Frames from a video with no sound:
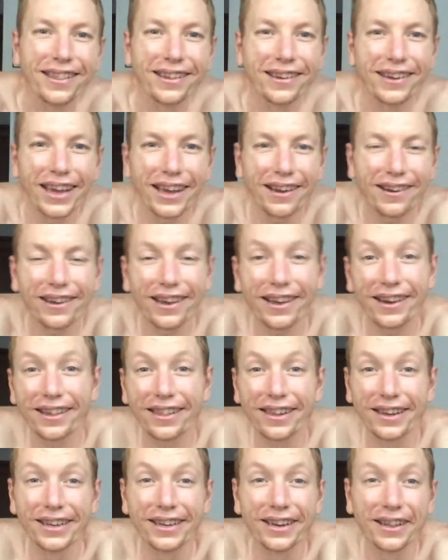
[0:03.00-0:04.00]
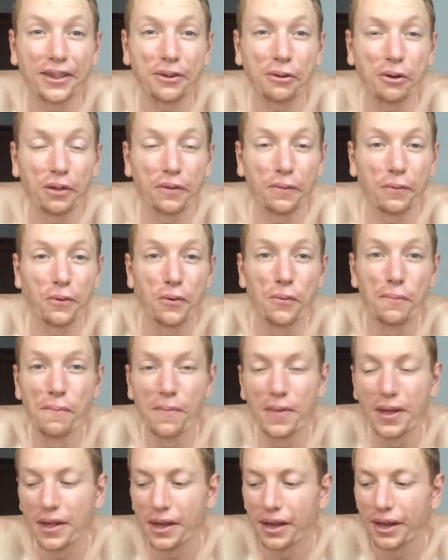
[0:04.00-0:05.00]
So I cannot get as lean as Chris
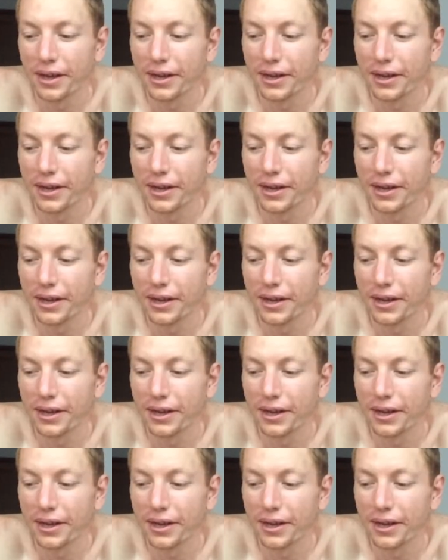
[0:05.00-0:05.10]
Froome.